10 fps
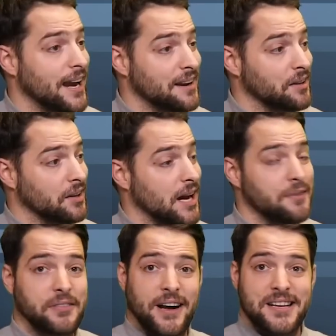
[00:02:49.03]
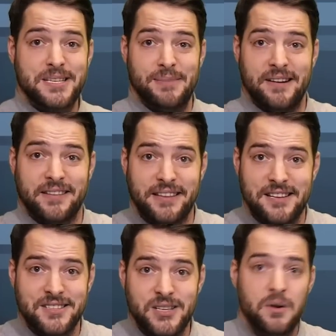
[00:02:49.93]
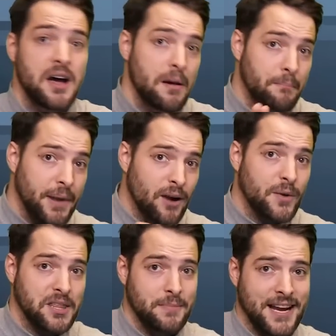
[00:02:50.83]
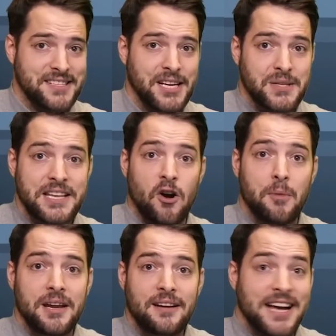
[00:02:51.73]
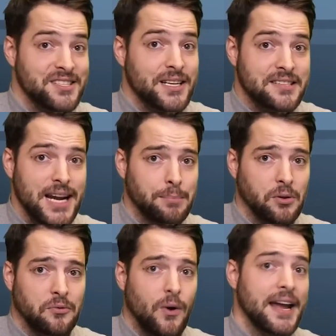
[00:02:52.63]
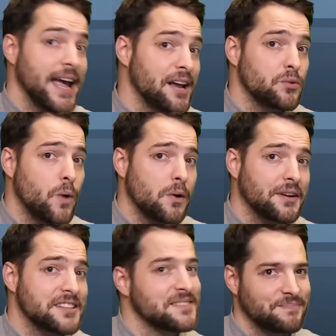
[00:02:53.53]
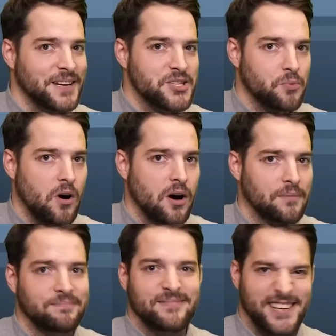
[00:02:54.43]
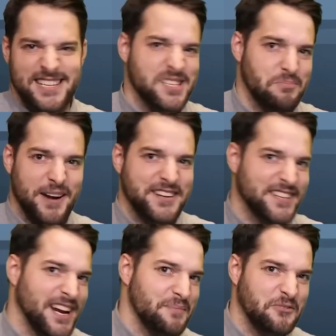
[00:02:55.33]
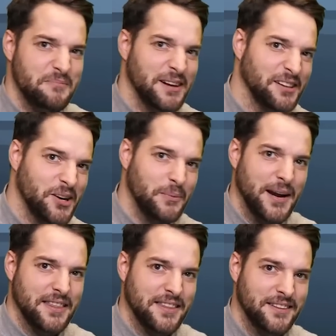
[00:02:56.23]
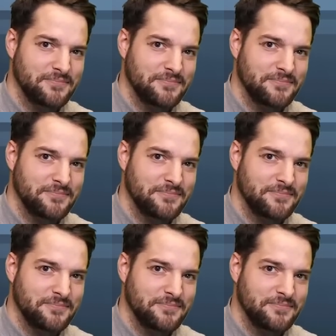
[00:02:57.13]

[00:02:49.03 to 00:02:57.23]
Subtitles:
I had a lot of thoughts about this, so bear with me as I use the Army as an example of why End Wokeness is wrong. It's the branch that I'm familiar with.